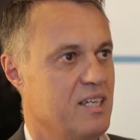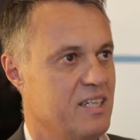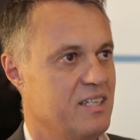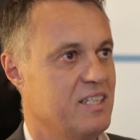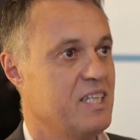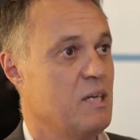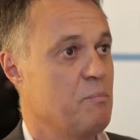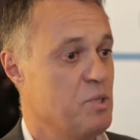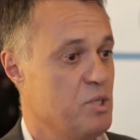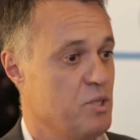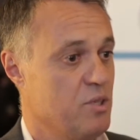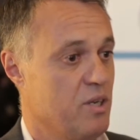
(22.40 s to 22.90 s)

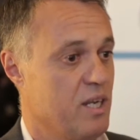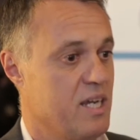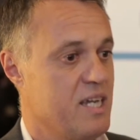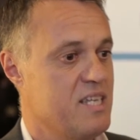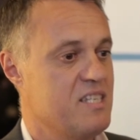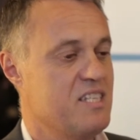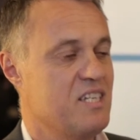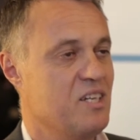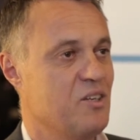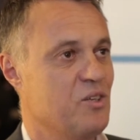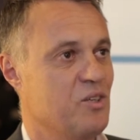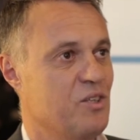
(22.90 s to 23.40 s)

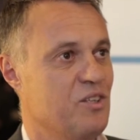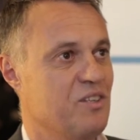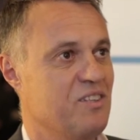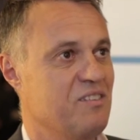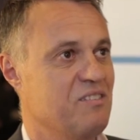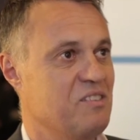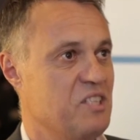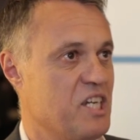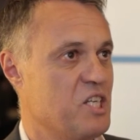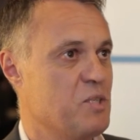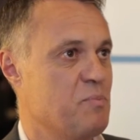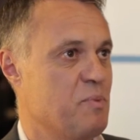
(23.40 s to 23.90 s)
capitalizing
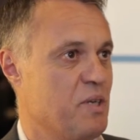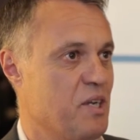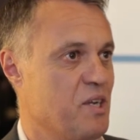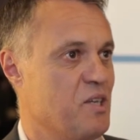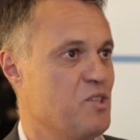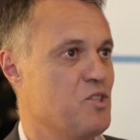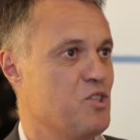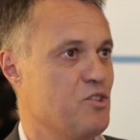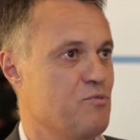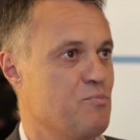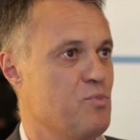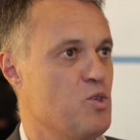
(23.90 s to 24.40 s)
on the
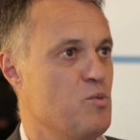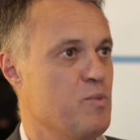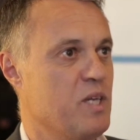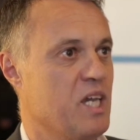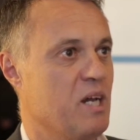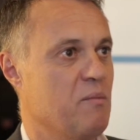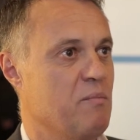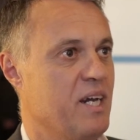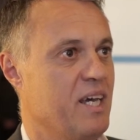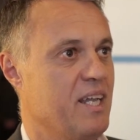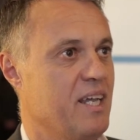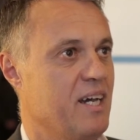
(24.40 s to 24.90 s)
experience of Bumi
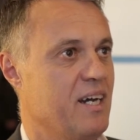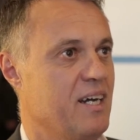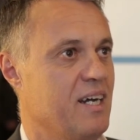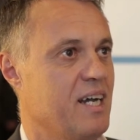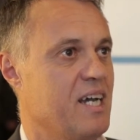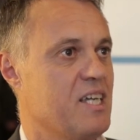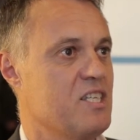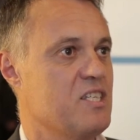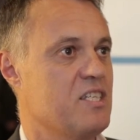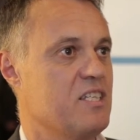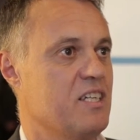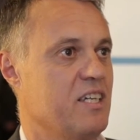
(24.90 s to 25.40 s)
Armada
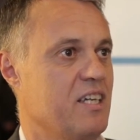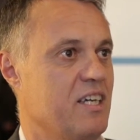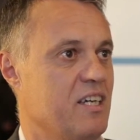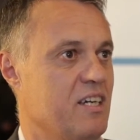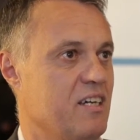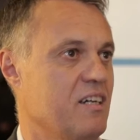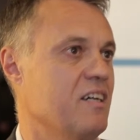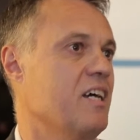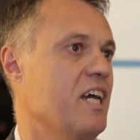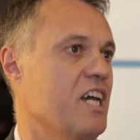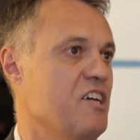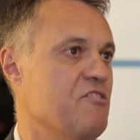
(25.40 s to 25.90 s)
as a
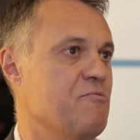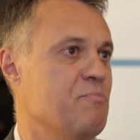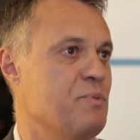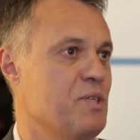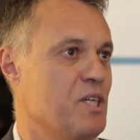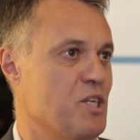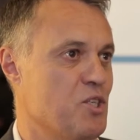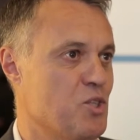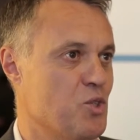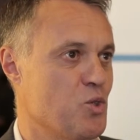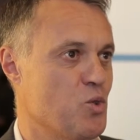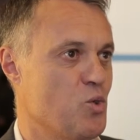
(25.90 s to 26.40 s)

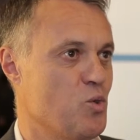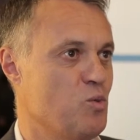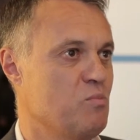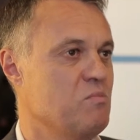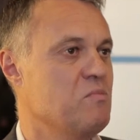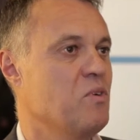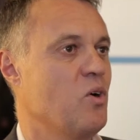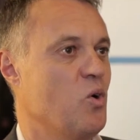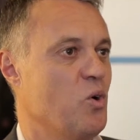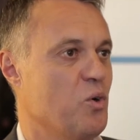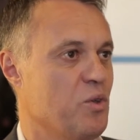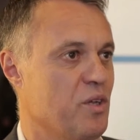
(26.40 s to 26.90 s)
FPSO
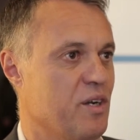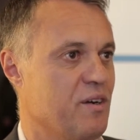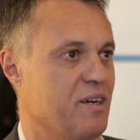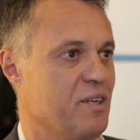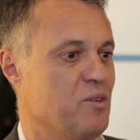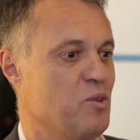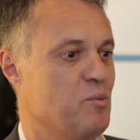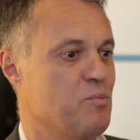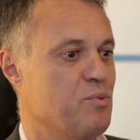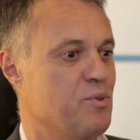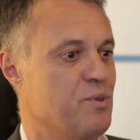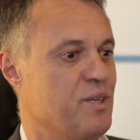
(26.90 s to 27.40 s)
owner
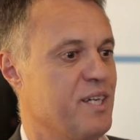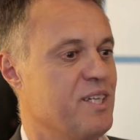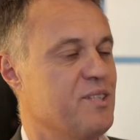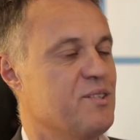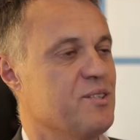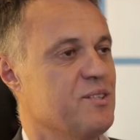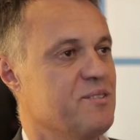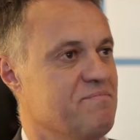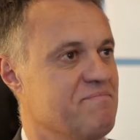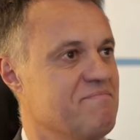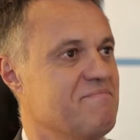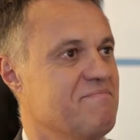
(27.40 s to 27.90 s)
and
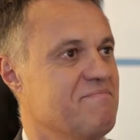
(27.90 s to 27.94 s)
operator.